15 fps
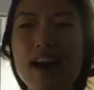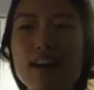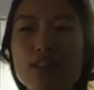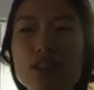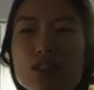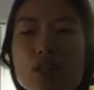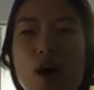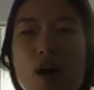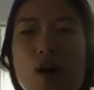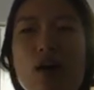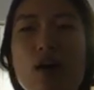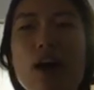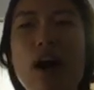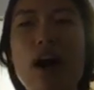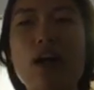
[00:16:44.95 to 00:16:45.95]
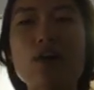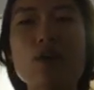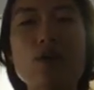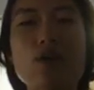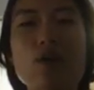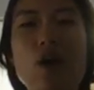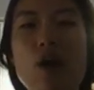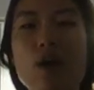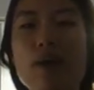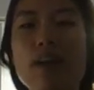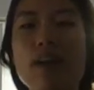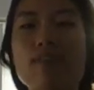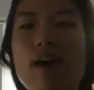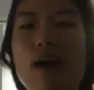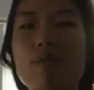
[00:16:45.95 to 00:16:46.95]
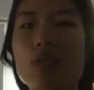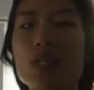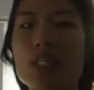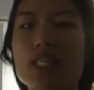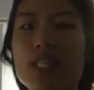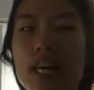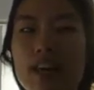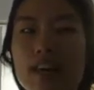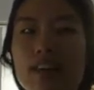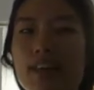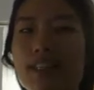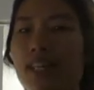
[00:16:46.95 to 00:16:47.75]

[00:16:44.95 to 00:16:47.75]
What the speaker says: So I don't know if I'm just seeing things.